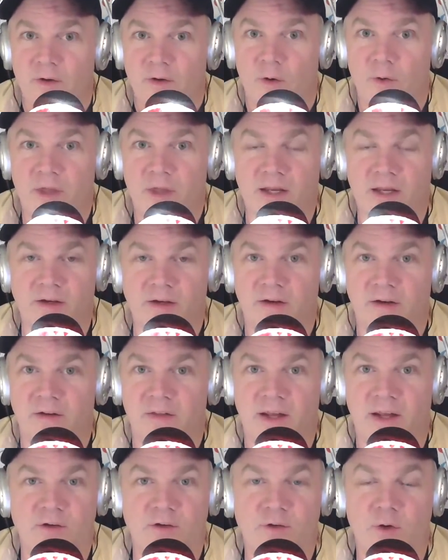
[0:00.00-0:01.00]
or they can
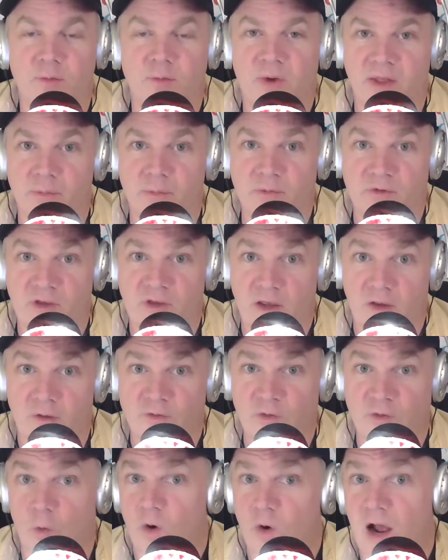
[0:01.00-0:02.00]
they can do it by
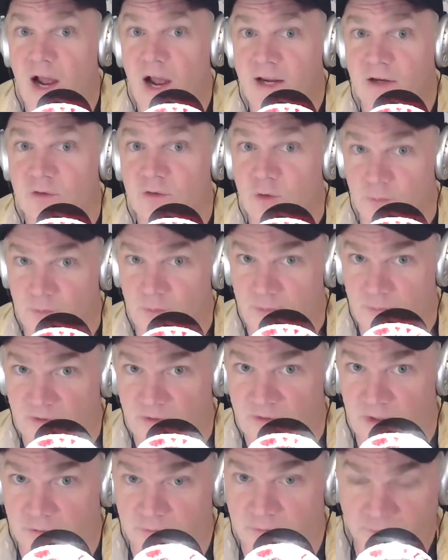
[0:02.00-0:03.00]
themselves, or I can do it by
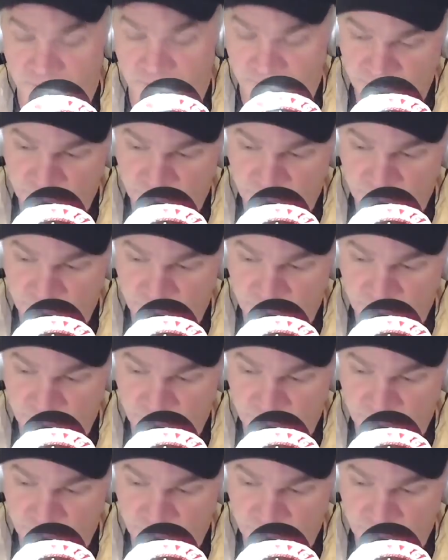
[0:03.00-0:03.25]
myself.